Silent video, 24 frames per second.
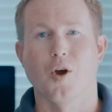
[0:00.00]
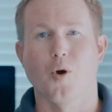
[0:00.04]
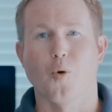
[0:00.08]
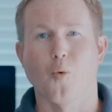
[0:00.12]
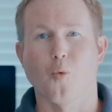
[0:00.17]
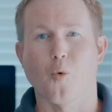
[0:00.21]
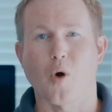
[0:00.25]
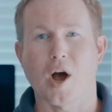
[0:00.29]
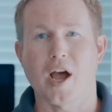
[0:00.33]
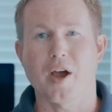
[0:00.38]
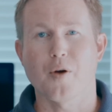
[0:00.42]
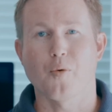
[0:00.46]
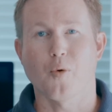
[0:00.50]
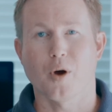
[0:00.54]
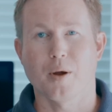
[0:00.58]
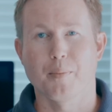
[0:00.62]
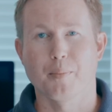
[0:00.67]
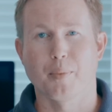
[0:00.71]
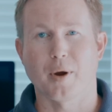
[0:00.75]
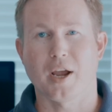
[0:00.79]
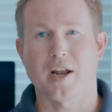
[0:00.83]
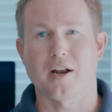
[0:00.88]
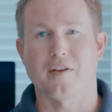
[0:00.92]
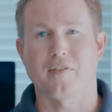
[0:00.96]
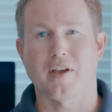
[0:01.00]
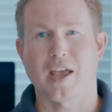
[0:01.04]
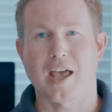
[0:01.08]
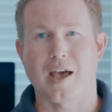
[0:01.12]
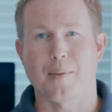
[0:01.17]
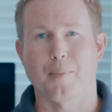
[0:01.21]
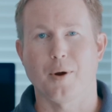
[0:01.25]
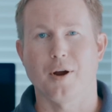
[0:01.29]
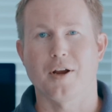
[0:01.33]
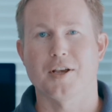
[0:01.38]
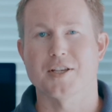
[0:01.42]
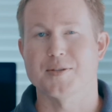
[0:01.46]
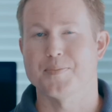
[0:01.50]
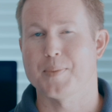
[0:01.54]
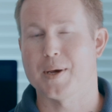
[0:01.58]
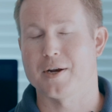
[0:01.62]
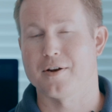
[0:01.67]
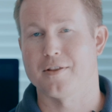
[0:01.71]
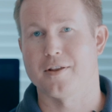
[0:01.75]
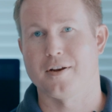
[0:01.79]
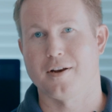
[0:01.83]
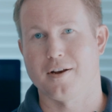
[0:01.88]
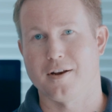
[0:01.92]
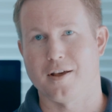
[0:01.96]
why one brand of hammer is
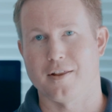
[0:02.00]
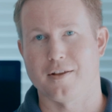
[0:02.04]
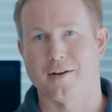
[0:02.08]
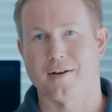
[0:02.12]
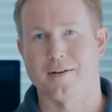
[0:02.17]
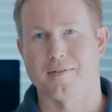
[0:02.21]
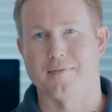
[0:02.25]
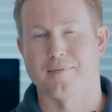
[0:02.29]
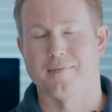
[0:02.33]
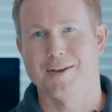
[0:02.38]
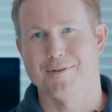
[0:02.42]
better than another.